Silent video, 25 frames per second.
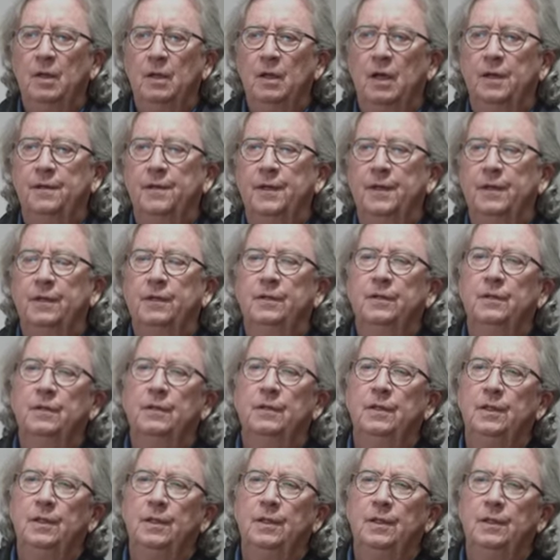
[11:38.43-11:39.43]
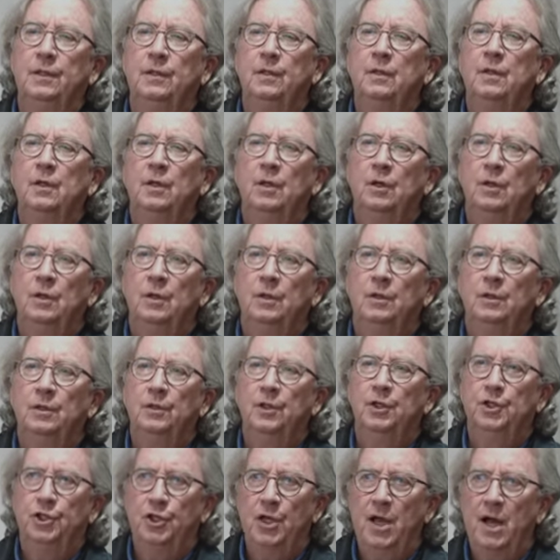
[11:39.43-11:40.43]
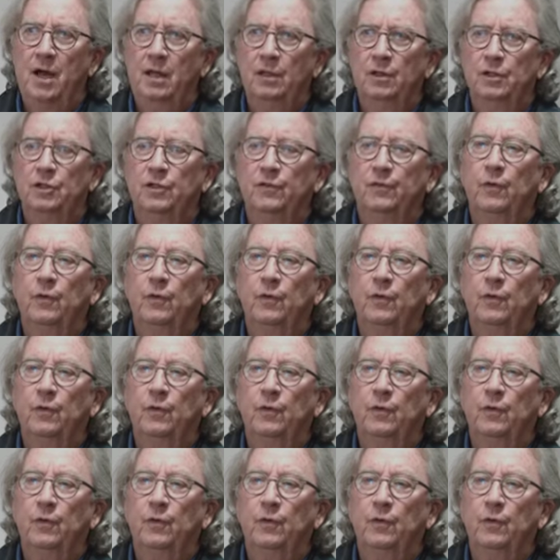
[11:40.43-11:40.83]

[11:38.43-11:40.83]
I think the challenge